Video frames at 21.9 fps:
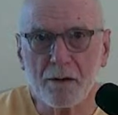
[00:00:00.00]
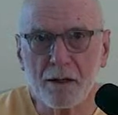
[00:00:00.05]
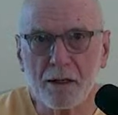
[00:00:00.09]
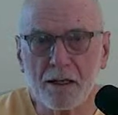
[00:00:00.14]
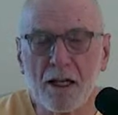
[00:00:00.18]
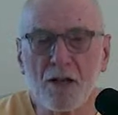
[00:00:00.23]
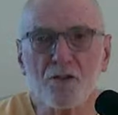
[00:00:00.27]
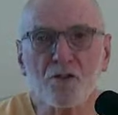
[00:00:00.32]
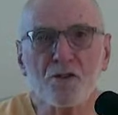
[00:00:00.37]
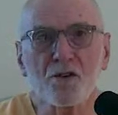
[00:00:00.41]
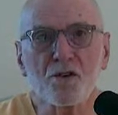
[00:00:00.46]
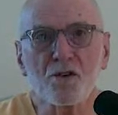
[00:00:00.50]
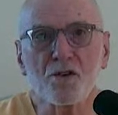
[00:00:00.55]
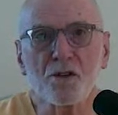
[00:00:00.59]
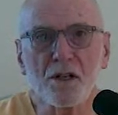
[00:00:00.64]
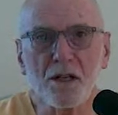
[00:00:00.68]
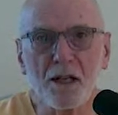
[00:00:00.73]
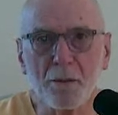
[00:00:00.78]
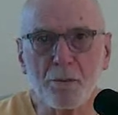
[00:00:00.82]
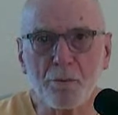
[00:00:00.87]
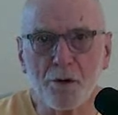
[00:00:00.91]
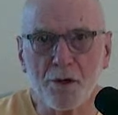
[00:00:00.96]
guest
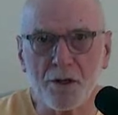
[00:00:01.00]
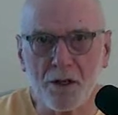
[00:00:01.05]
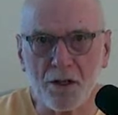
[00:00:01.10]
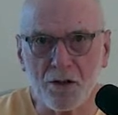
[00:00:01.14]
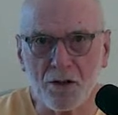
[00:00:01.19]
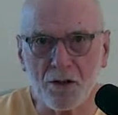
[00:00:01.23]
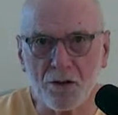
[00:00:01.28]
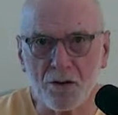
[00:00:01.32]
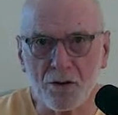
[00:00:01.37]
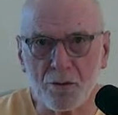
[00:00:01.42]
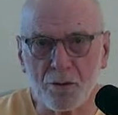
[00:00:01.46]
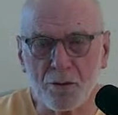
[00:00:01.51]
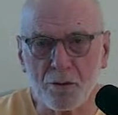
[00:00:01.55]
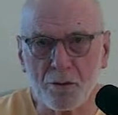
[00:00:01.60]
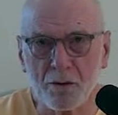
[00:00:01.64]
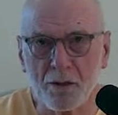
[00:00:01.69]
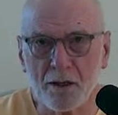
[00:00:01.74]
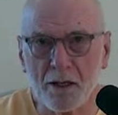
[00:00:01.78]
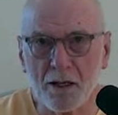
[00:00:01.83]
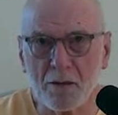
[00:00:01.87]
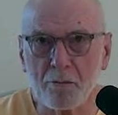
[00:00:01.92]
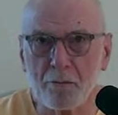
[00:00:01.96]
celebrities
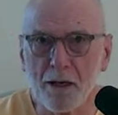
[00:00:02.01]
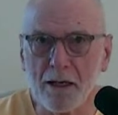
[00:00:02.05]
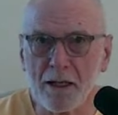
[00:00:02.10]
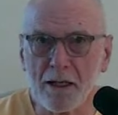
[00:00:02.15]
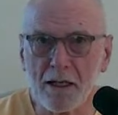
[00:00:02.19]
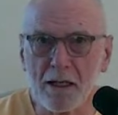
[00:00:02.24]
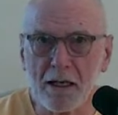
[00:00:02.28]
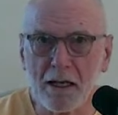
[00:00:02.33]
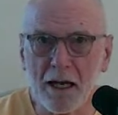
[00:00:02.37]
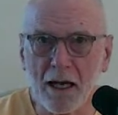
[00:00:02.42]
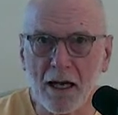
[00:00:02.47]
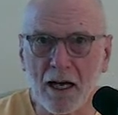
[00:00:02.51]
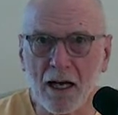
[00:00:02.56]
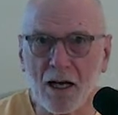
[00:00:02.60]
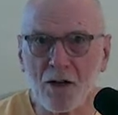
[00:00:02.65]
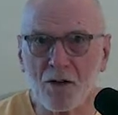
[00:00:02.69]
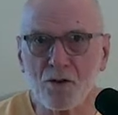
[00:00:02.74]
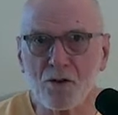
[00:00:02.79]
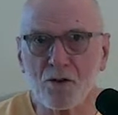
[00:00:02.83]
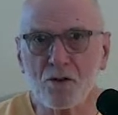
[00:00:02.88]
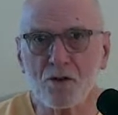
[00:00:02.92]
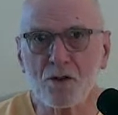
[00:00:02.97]
like Peggy
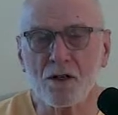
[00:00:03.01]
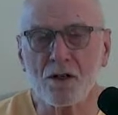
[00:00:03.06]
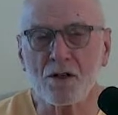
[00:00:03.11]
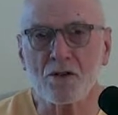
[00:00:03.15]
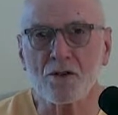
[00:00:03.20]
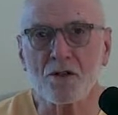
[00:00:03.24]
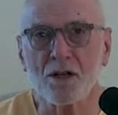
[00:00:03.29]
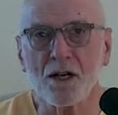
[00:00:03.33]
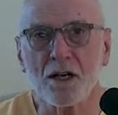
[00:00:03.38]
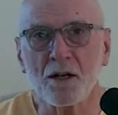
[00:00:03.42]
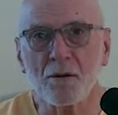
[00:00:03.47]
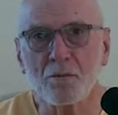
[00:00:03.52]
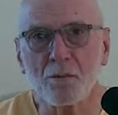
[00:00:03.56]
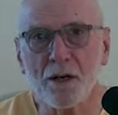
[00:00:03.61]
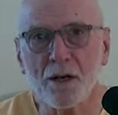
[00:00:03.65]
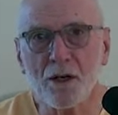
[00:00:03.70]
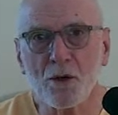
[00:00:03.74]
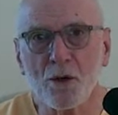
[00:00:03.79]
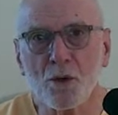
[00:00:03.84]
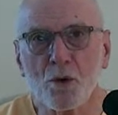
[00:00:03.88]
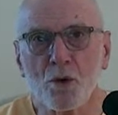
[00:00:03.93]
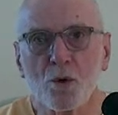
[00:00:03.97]
Cass and Jane
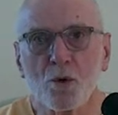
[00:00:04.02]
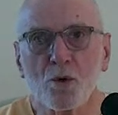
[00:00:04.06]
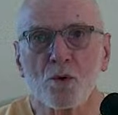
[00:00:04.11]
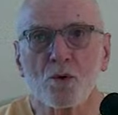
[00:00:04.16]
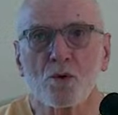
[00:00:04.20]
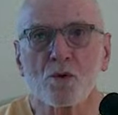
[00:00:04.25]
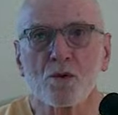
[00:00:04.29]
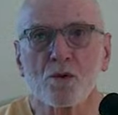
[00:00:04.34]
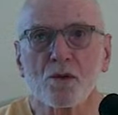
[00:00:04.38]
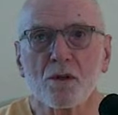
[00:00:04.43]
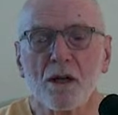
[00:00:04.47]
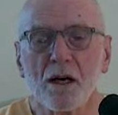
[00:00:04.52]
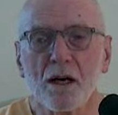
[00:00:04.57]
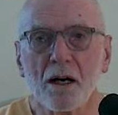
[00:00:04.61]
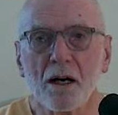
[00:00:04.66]
Meadows